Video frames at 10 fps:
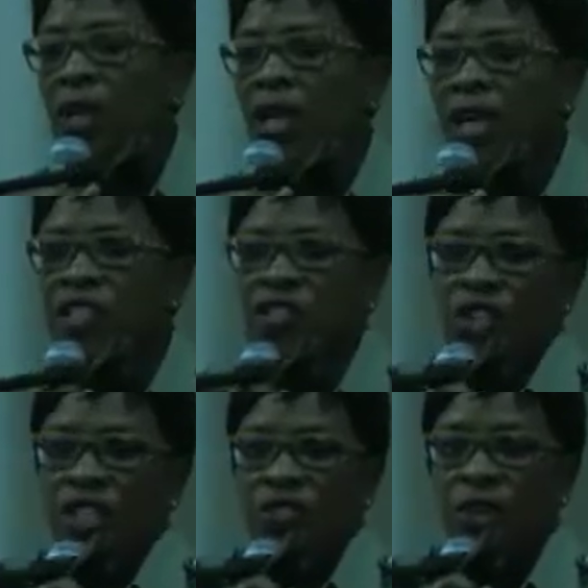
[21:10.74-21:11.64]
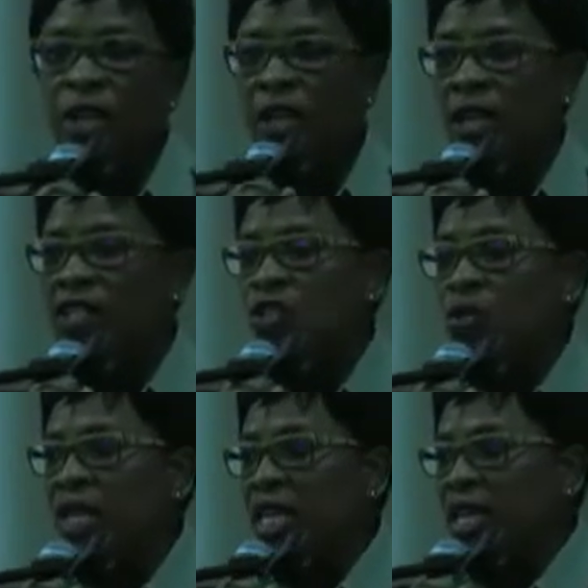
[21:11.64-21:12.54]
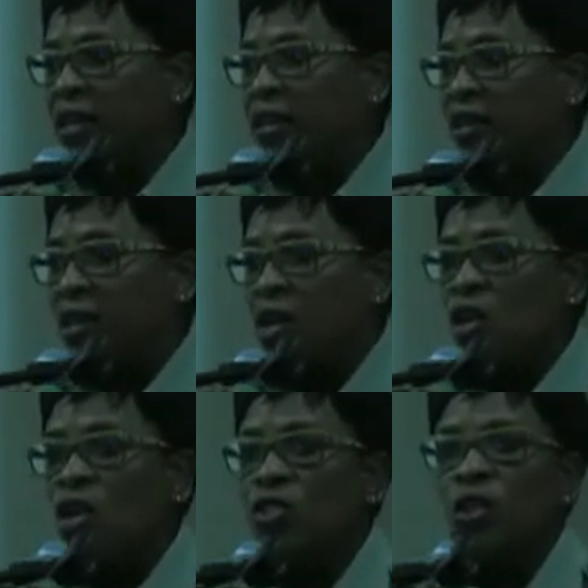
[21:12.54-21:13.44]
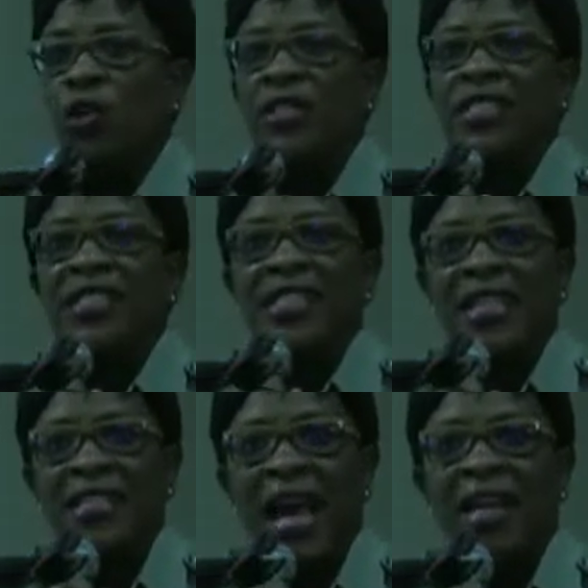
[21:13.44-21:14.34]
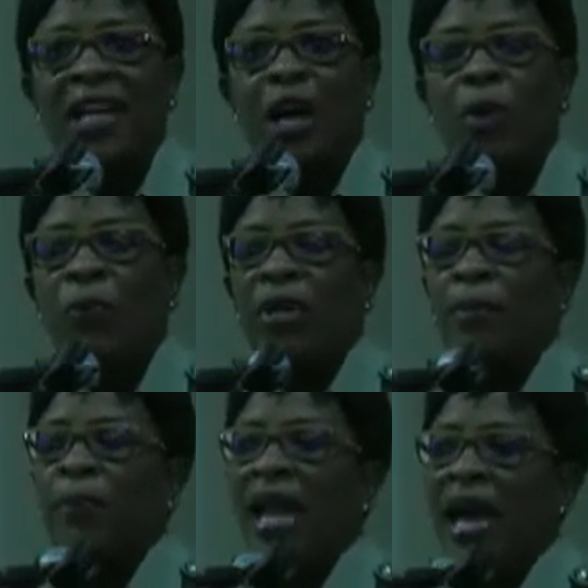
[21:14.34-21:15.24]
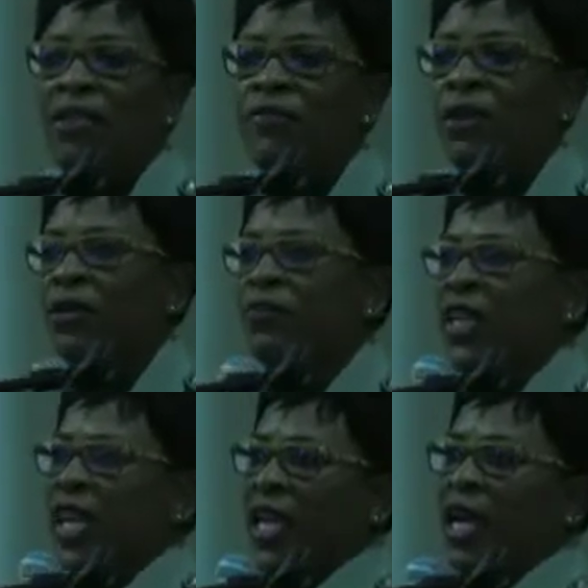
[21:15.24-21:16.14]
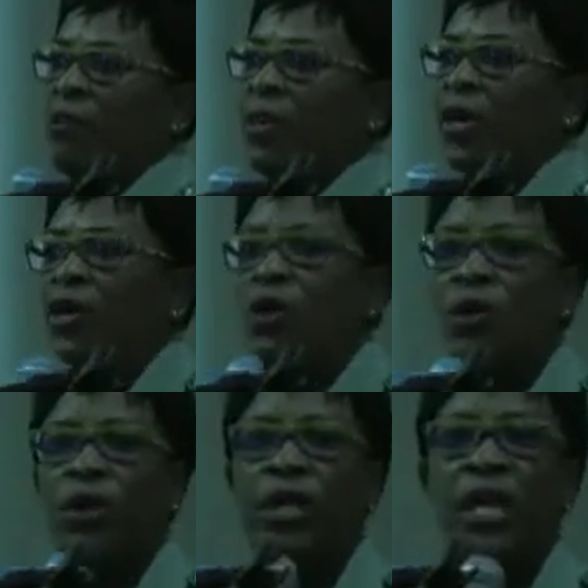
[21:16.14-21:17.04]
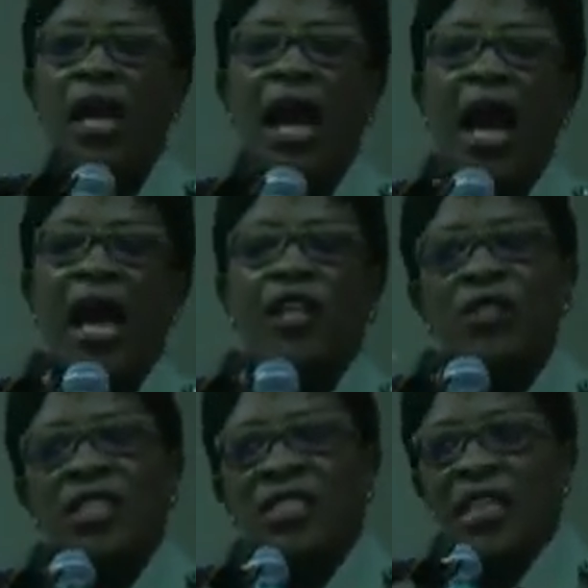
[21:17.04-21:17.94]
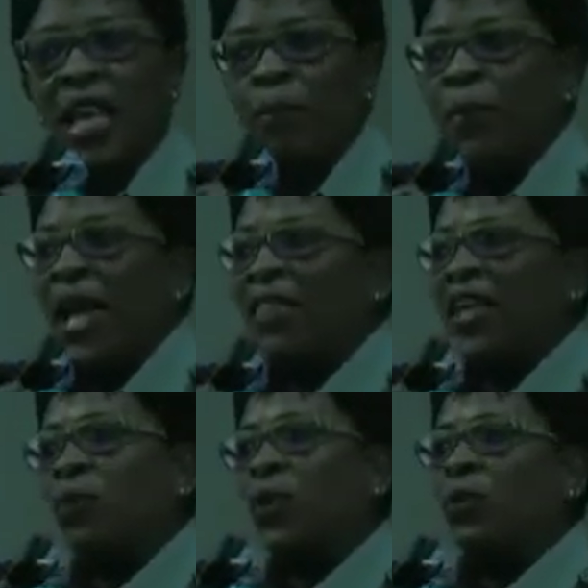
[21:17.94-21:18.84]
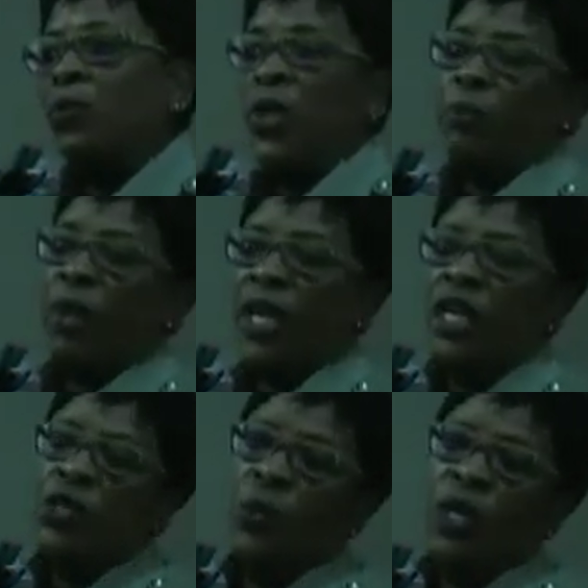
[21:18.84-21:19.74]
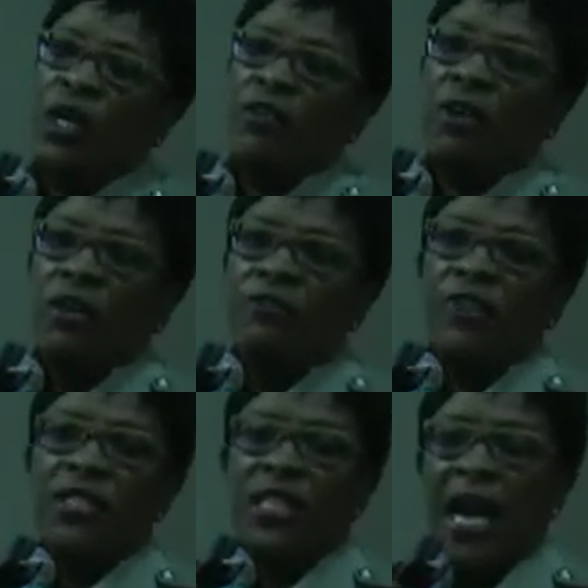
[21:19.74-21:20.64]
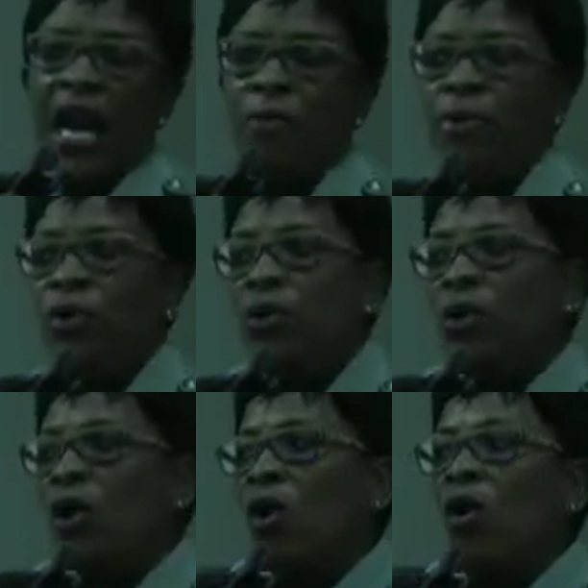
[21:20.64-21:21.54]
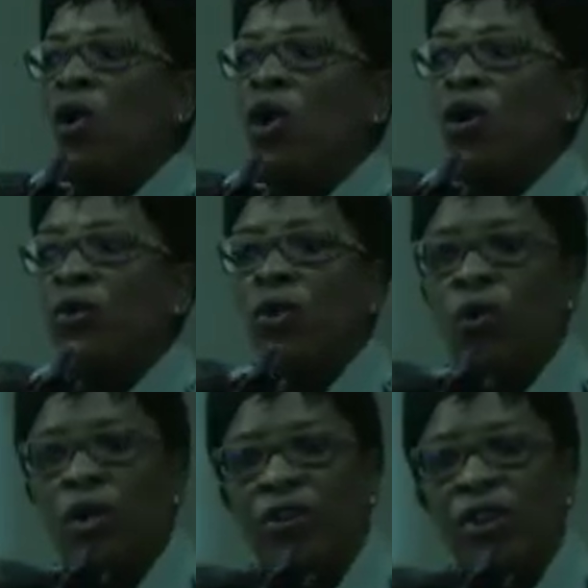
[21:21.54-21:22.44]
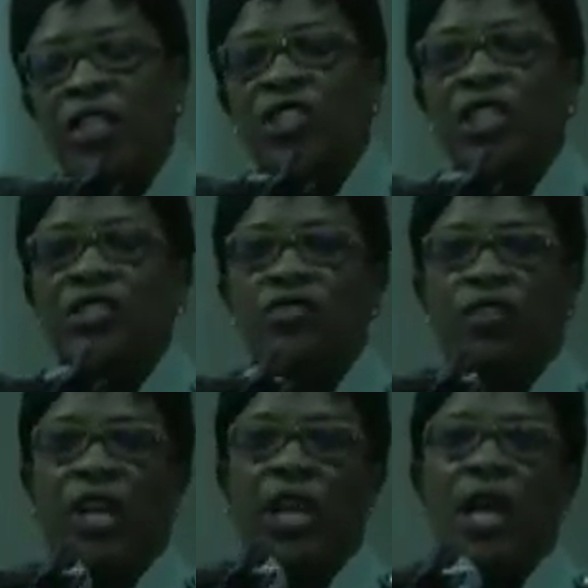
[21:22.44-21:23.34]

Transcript: Each district is unique. So to sit and come up with a plan for Cane and Bon Accord and use the same plan that would may not work for Scarborough or Old Grange District,